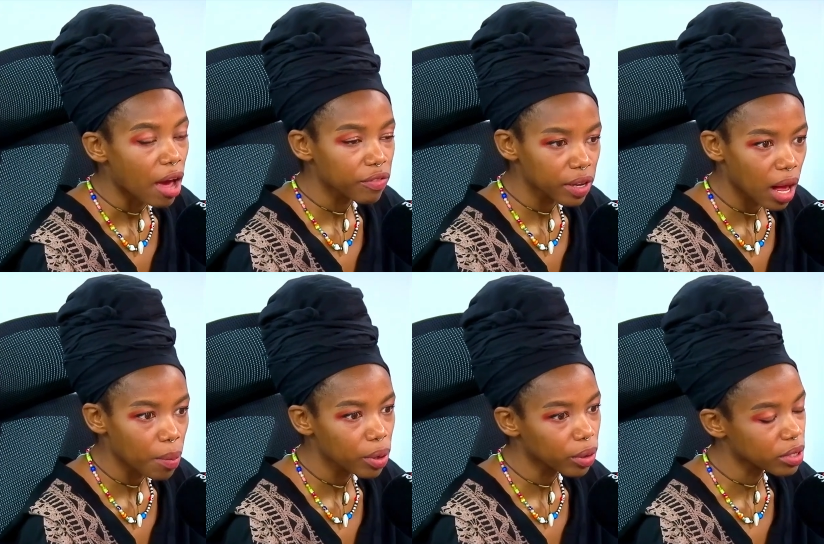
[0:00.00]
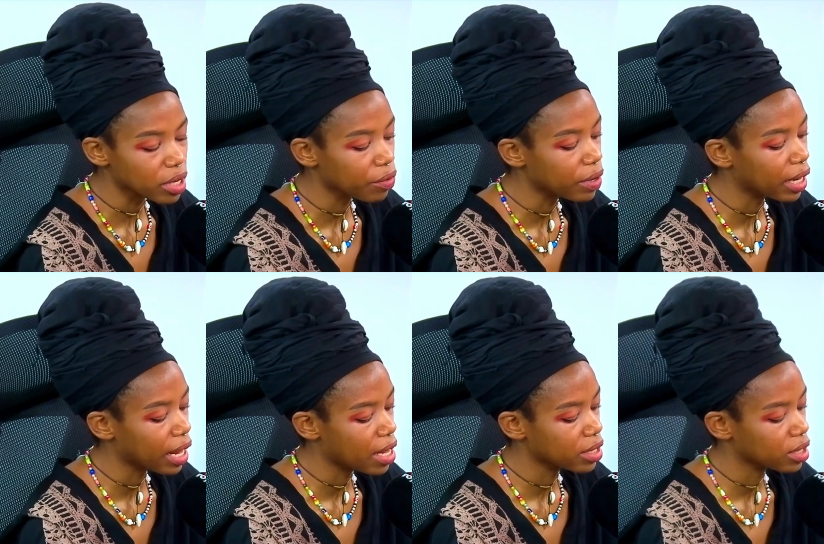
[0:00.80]
I feel humble because I
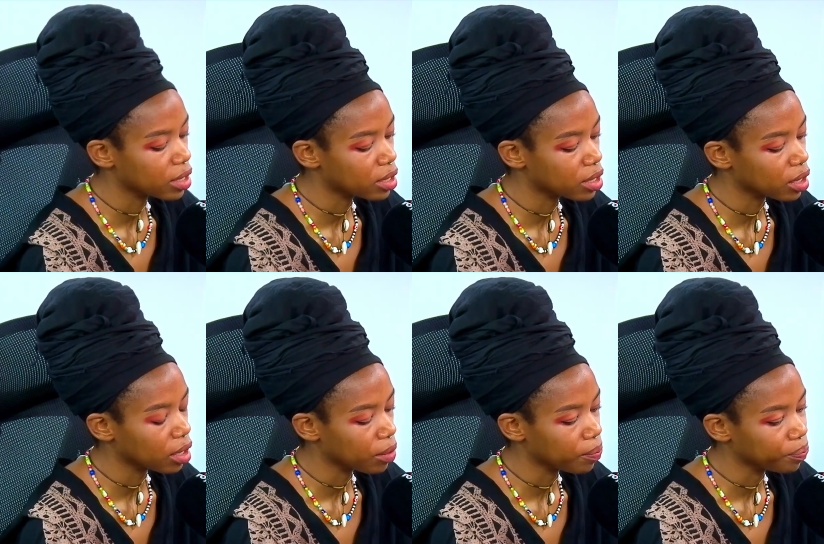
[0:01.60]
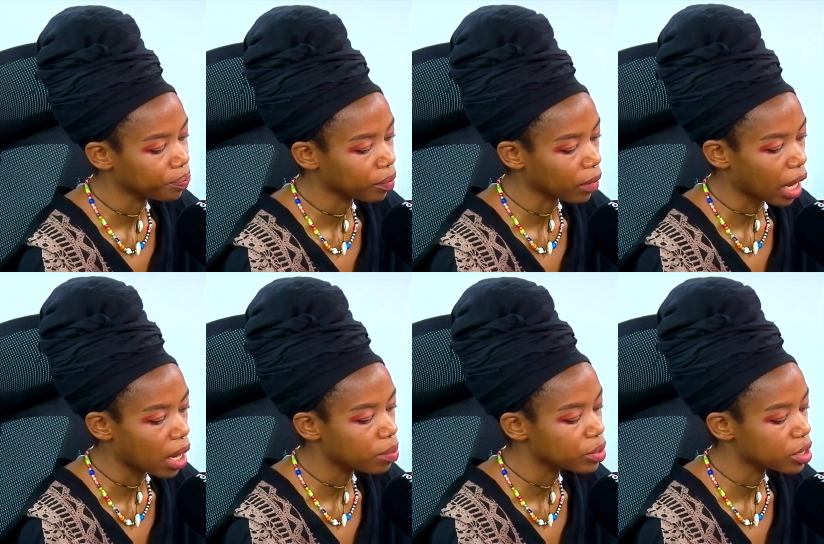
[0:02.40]
realize that
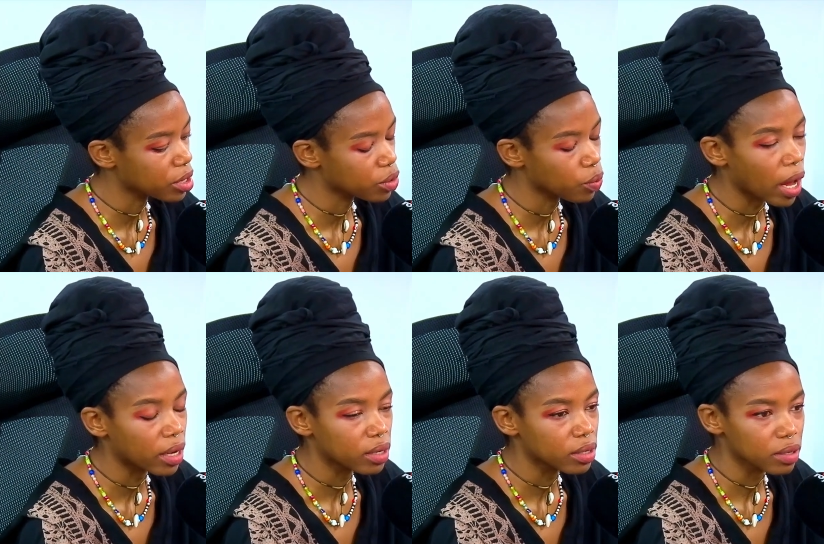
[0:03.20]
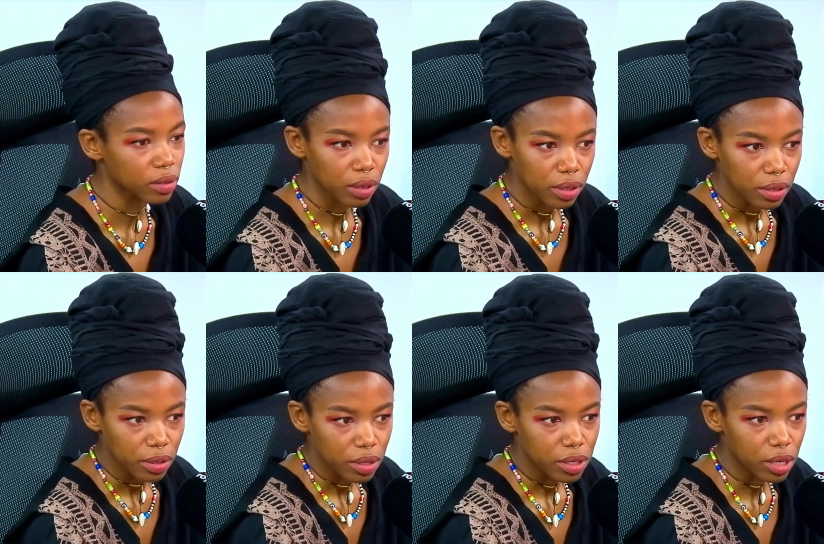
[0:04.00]
I'm just one
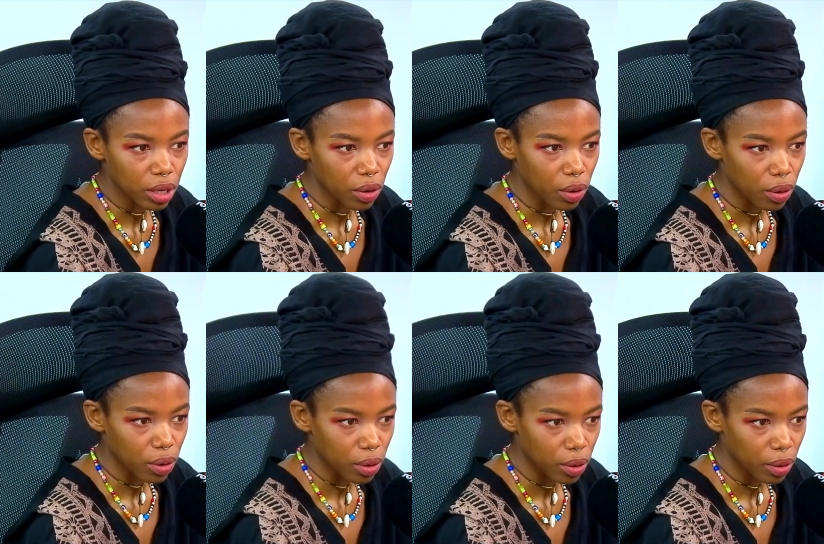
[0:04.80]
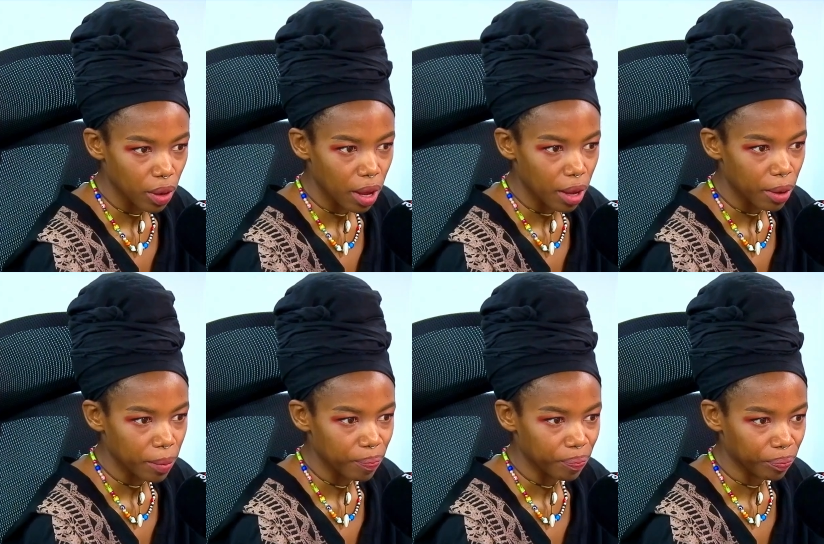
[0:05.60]
single
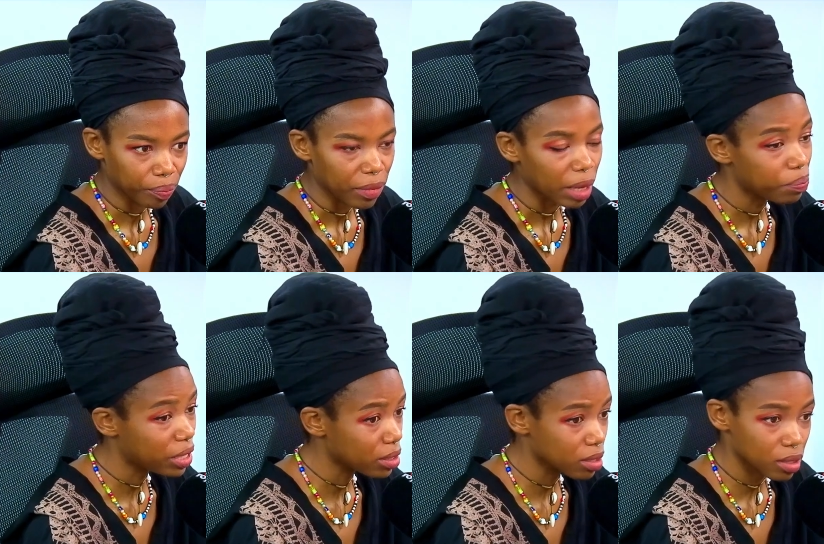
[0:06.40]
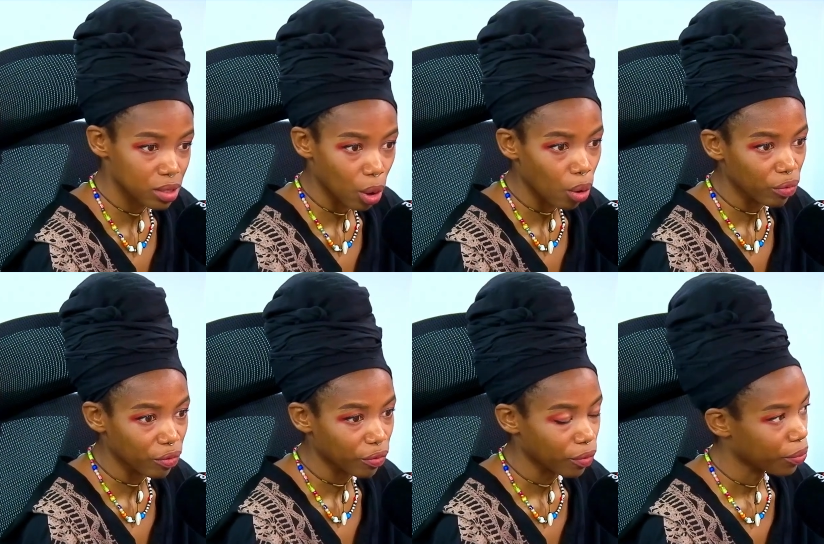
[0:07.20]
piece
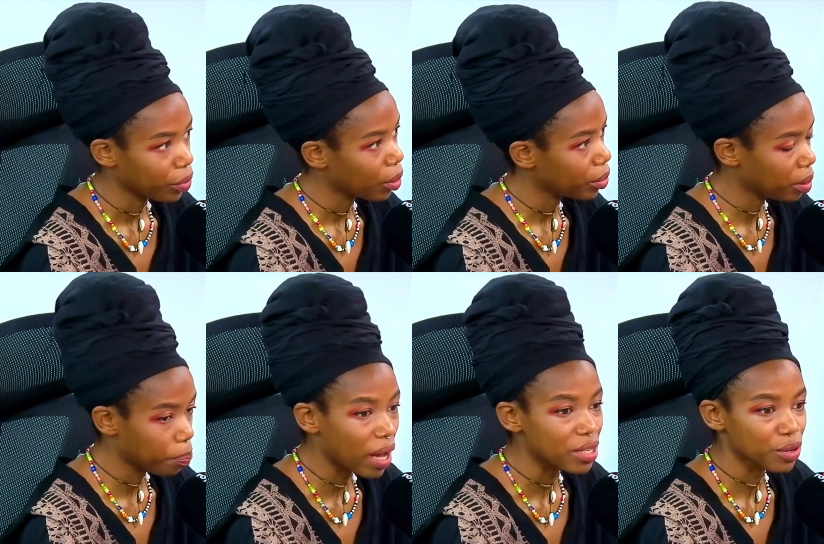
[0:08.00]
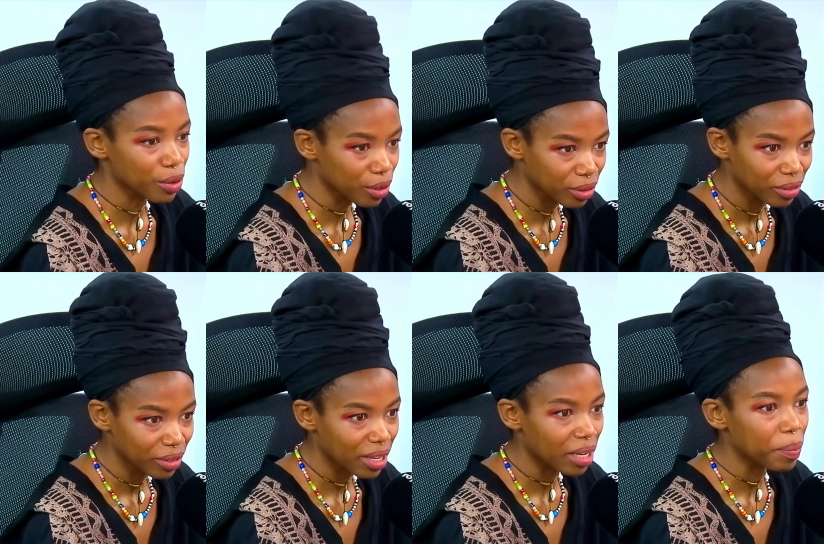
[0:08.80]
of the puzzle
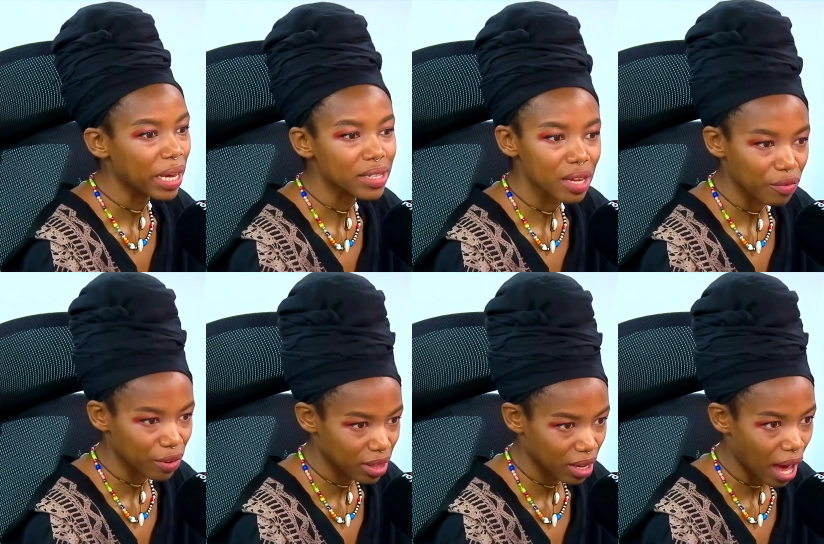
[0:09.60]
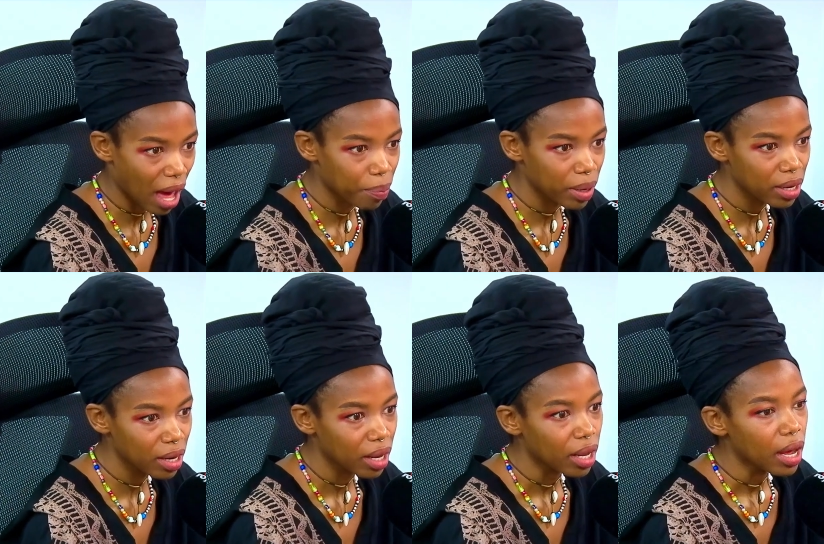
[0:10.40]
that makes everything
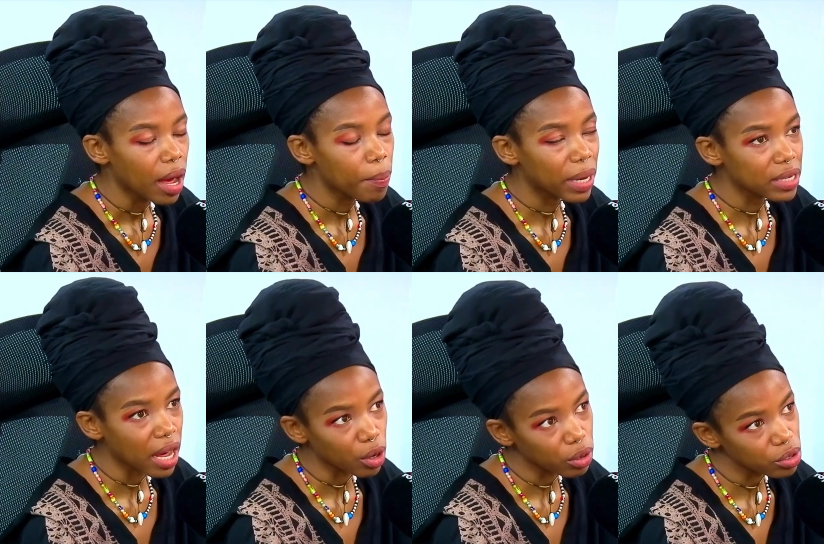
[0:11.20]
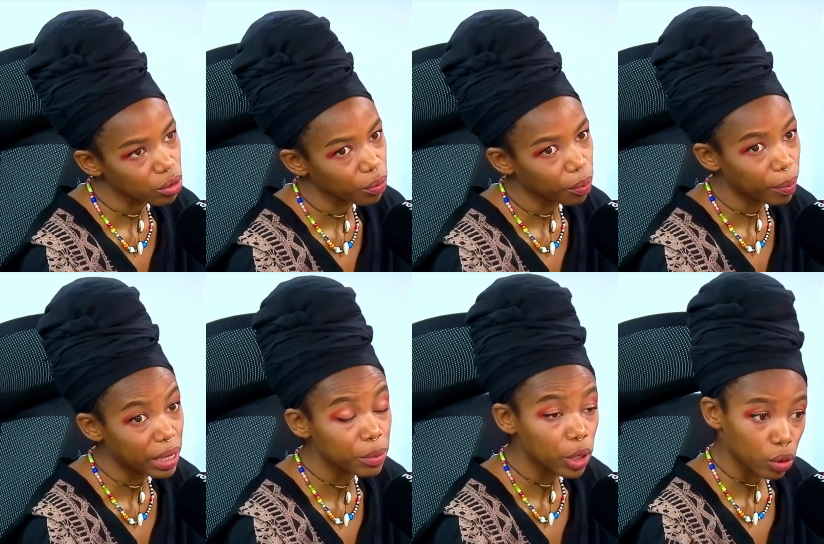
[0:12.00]
happen. But it also
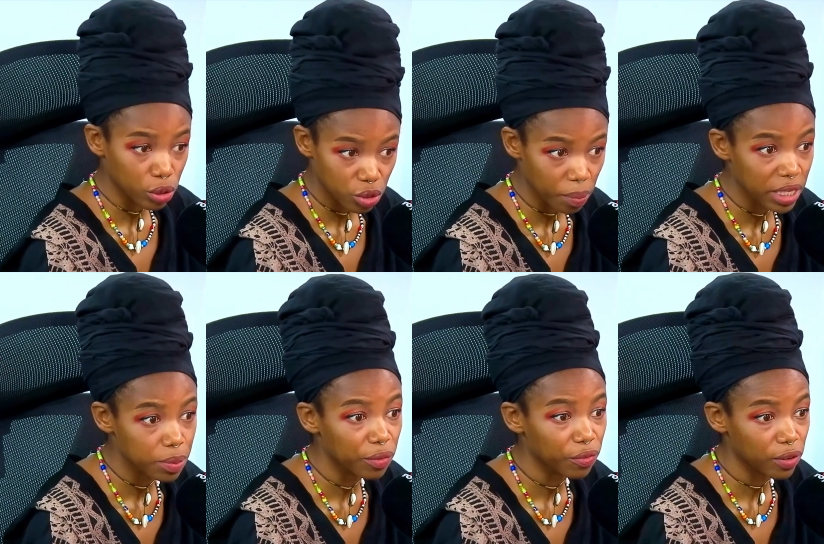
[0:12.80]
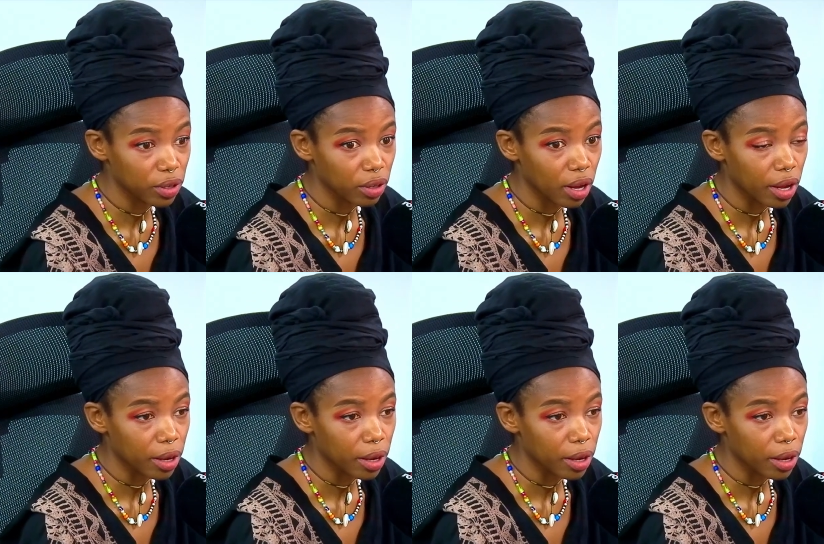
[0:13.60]
makes me feel